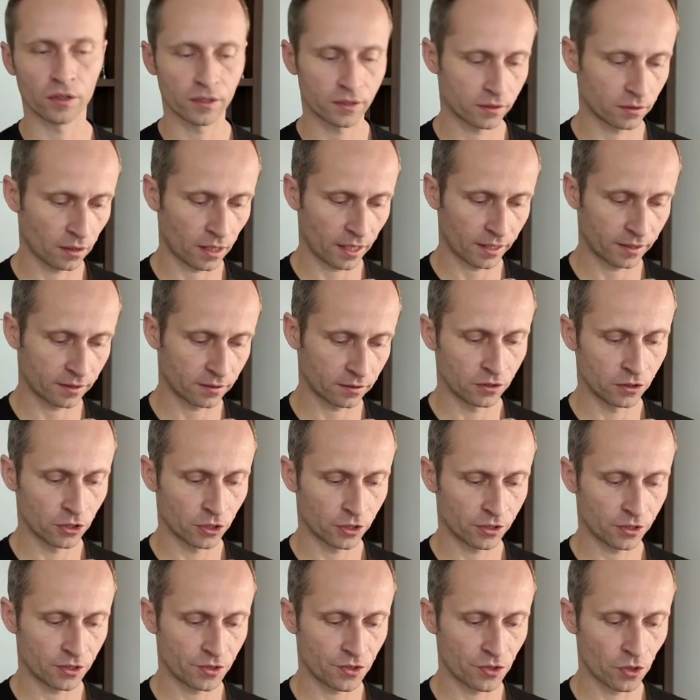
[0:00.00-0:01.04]
it like
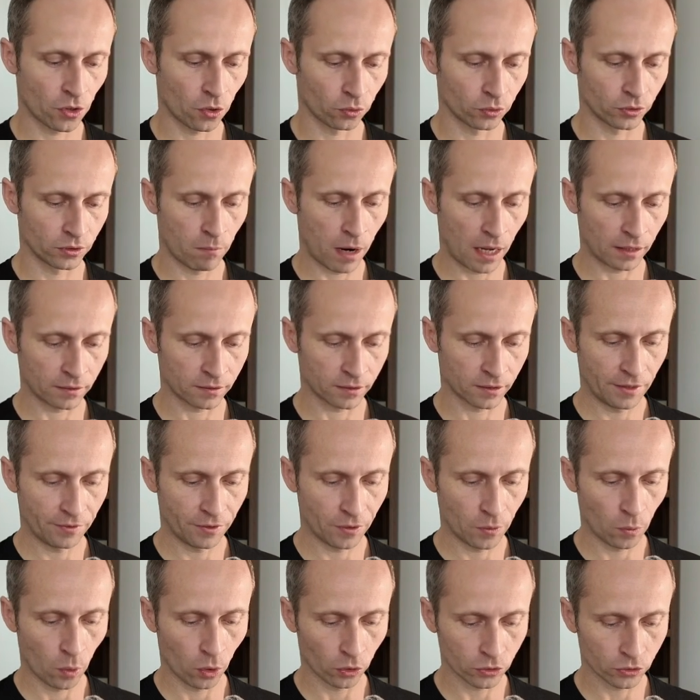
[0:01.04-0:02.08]
dirty zone. But if you
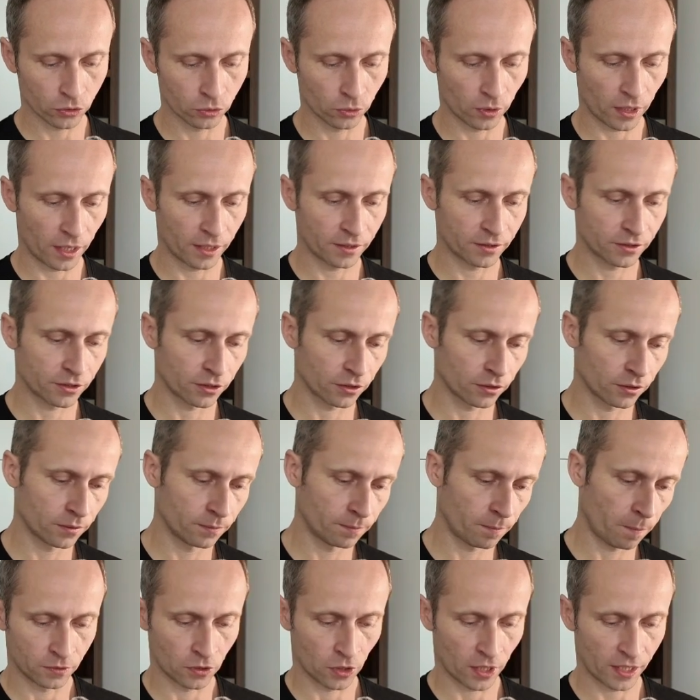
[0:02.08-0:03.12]
want to enter
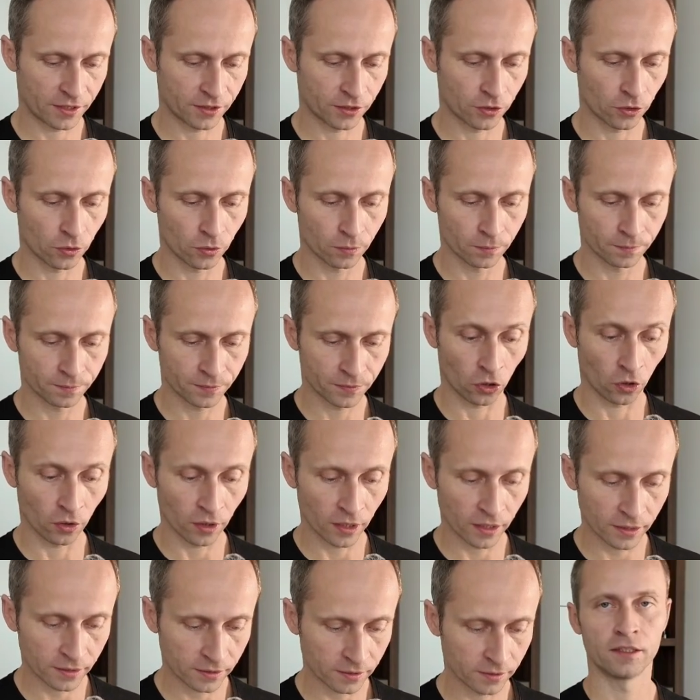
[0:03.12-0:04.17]
the restroom,
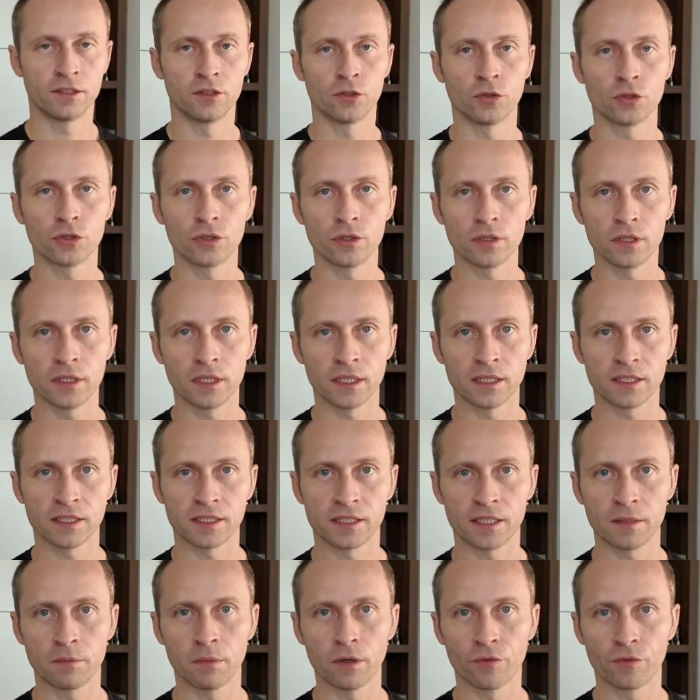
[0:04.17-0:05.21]
toilet, it's usually
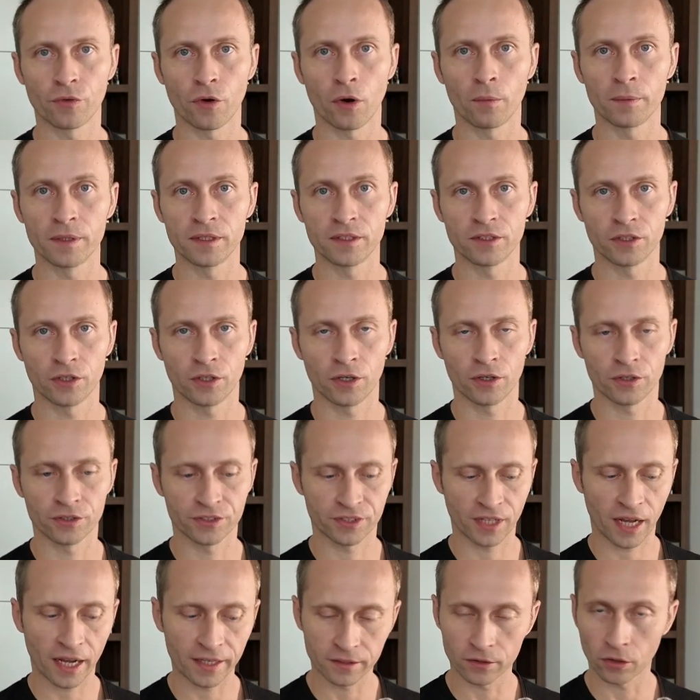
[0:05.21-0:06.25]
accessible from interior
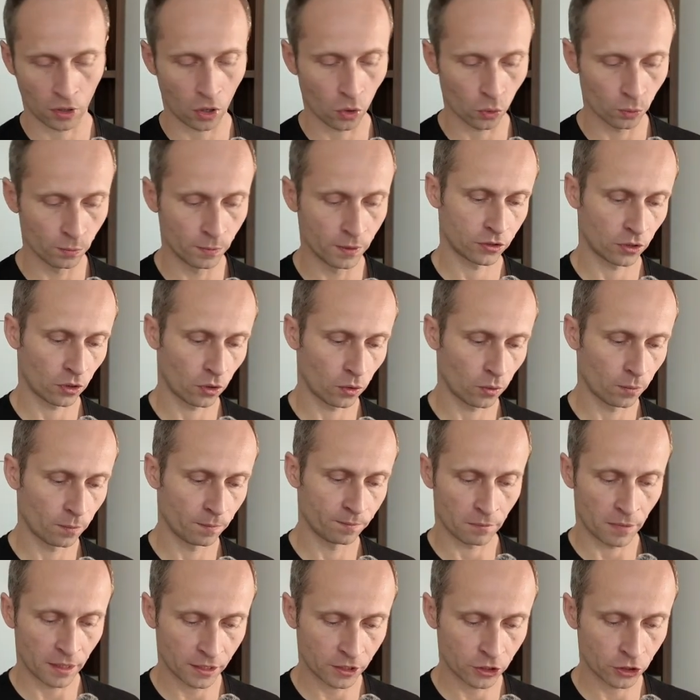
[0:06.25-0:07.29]
side home. So
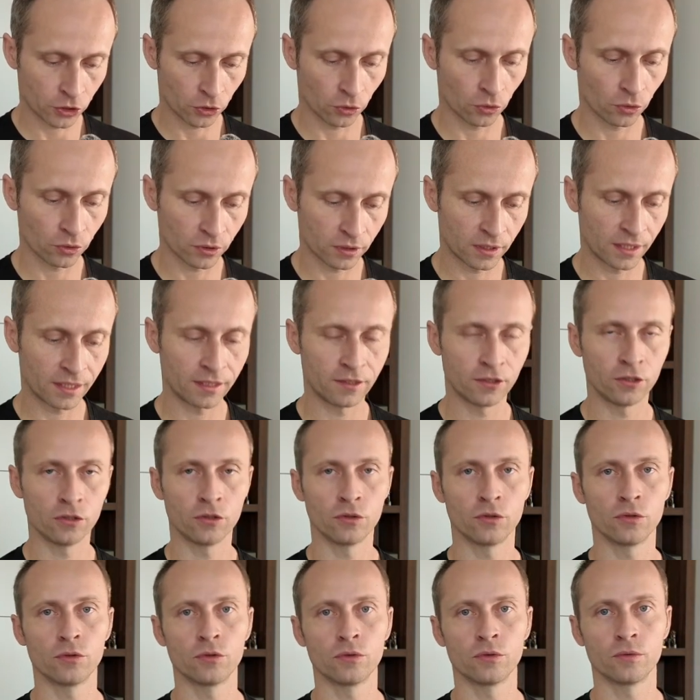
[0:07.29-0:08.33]
make sure that
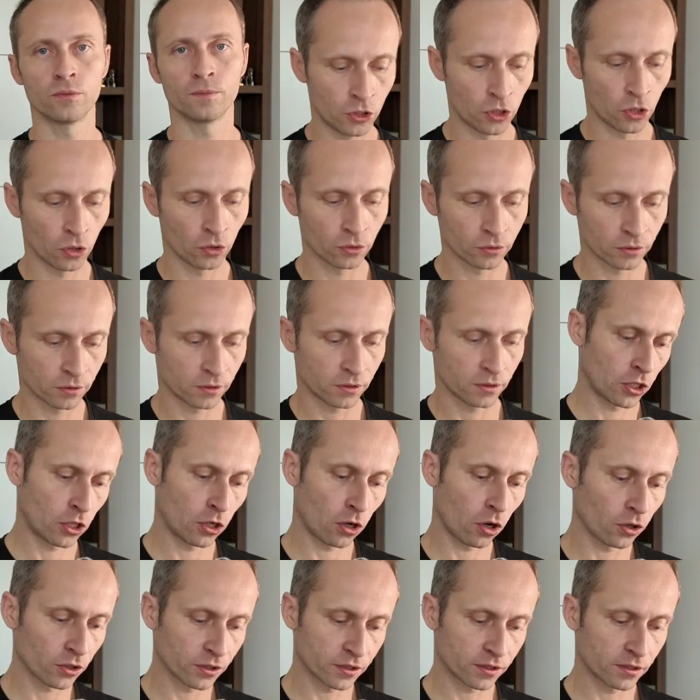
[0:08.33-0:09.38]
you don't
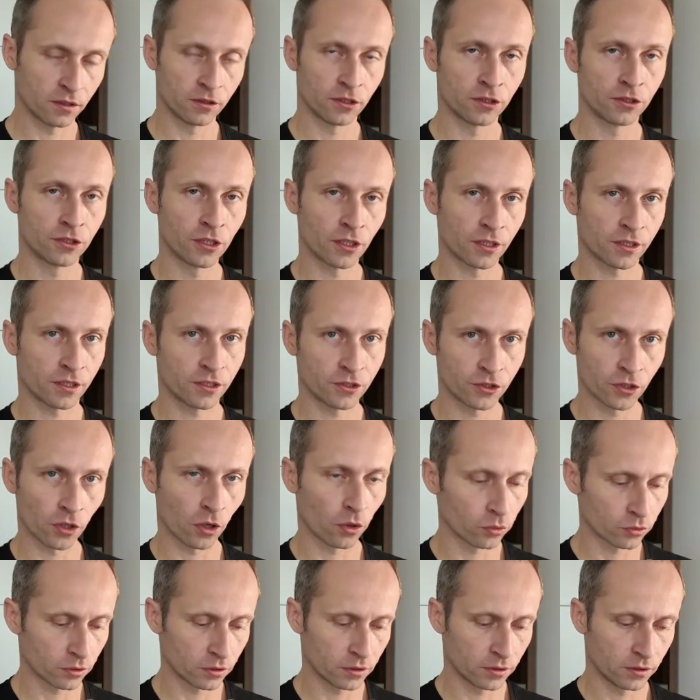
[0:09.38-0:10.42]
cross the dirty
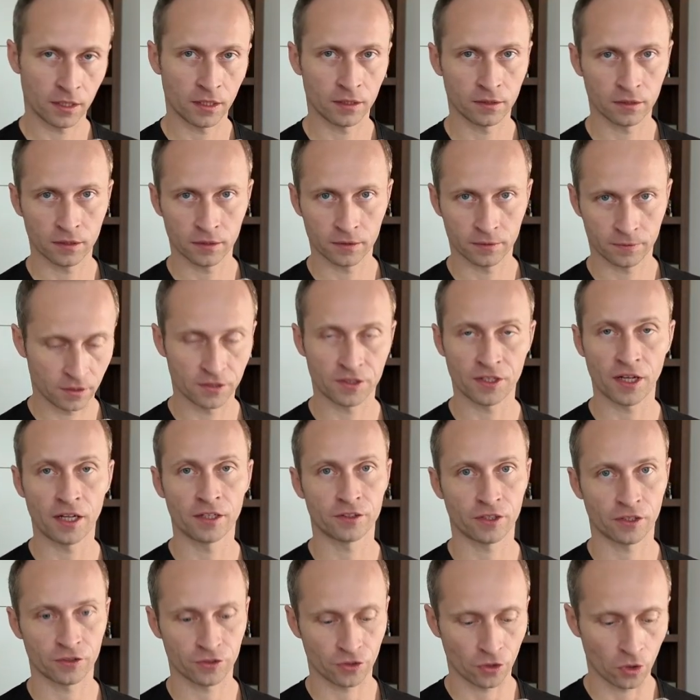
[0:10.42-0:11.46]
zone in this
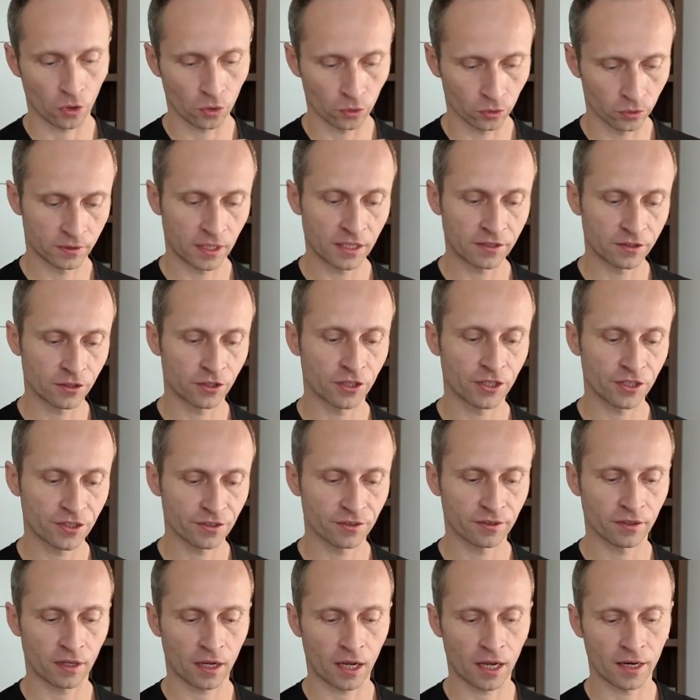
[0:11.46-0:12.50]
entrance hall. That's the
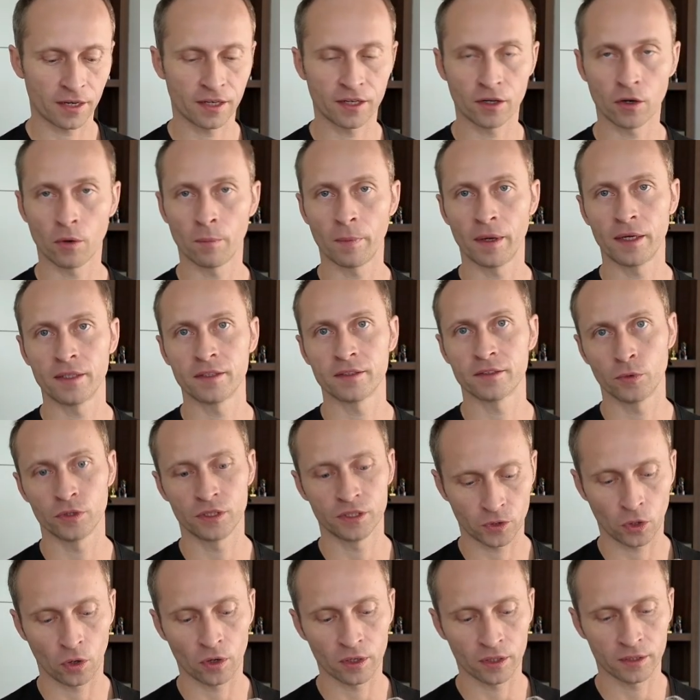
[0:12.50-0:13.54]
reason I recommend put
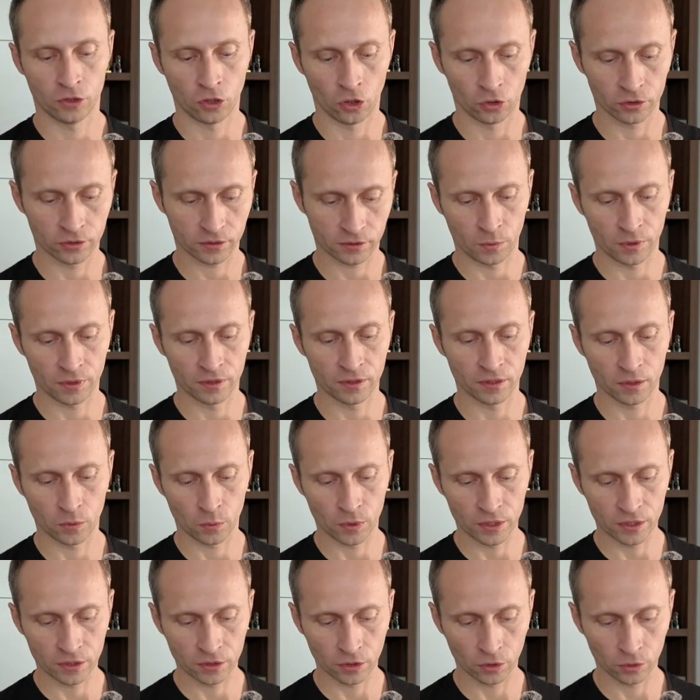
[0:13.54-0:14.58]
toilet not with a
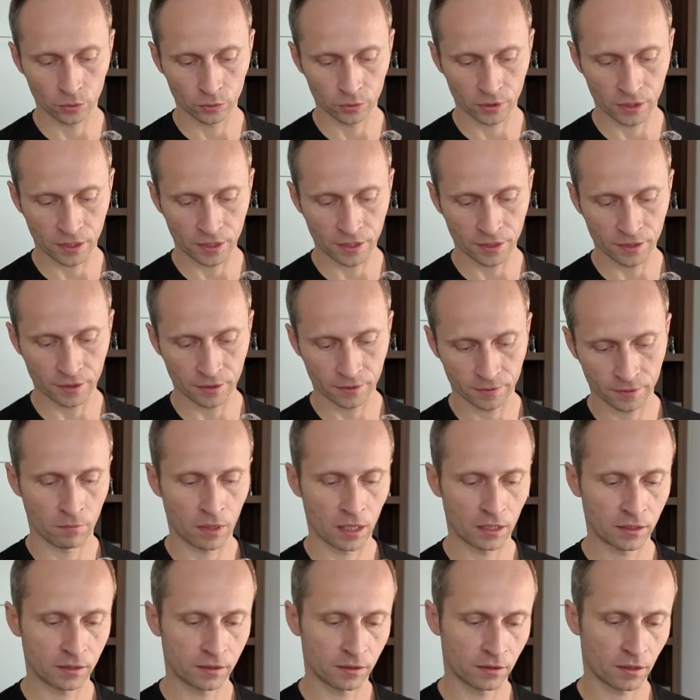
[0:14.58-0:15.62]
window here,
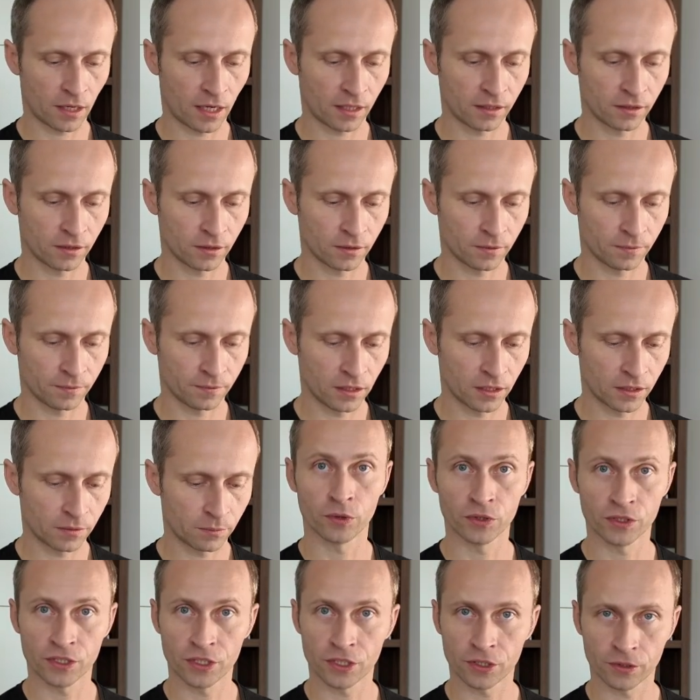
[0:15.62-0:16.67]
but rather in this
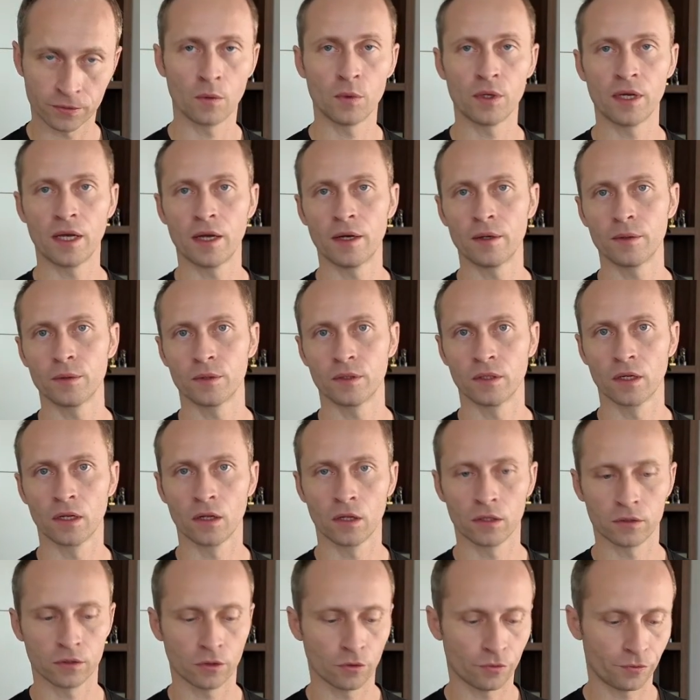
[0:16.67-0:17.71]
position. We have a
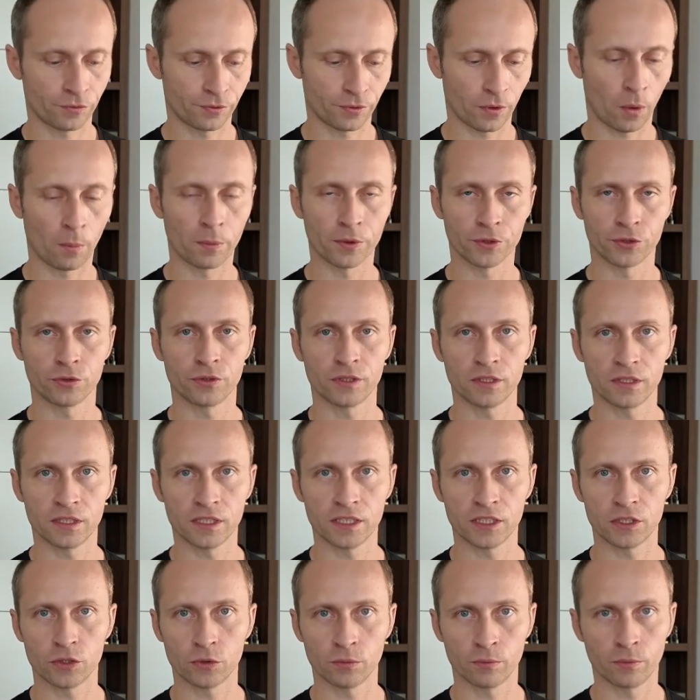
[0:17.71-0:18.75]
lot of
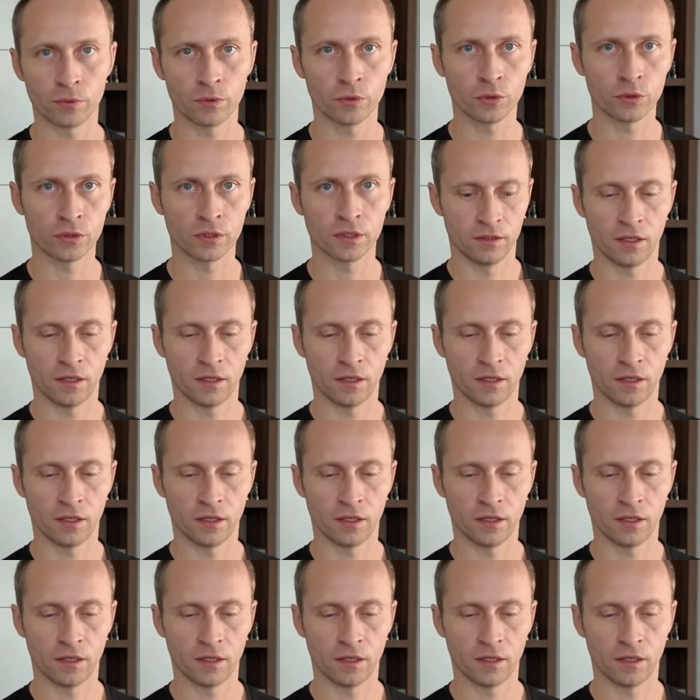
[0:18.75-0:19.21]
opportunities to put